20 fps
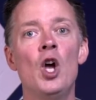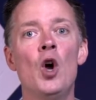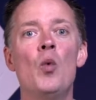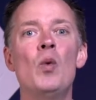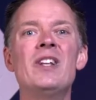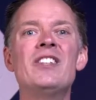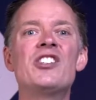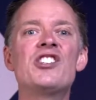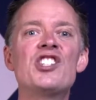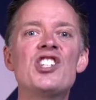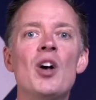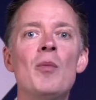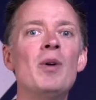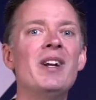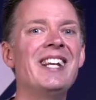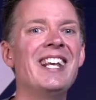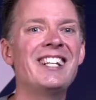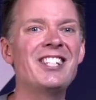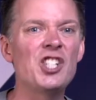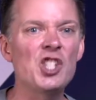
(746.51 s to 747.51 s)
when
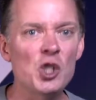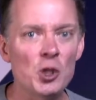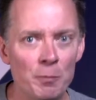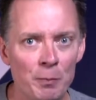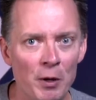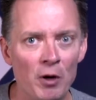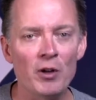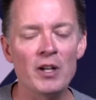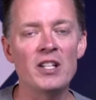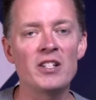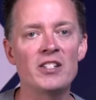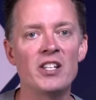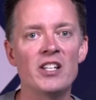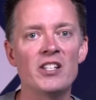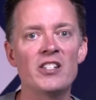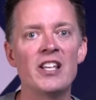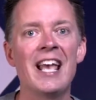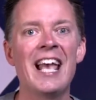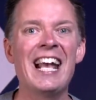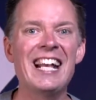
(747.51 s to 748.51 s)
someone
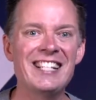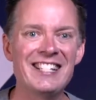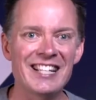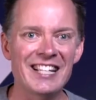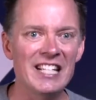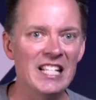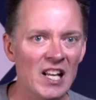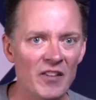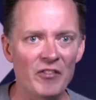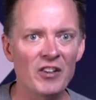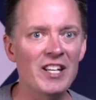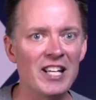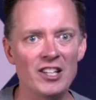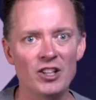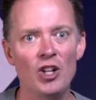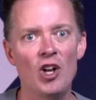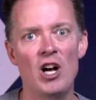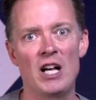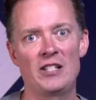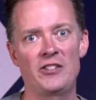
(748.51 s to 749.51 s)
experiences a significant
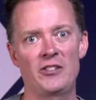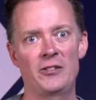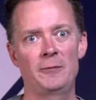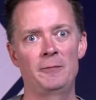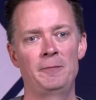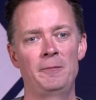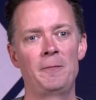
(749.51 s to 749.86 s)
loss.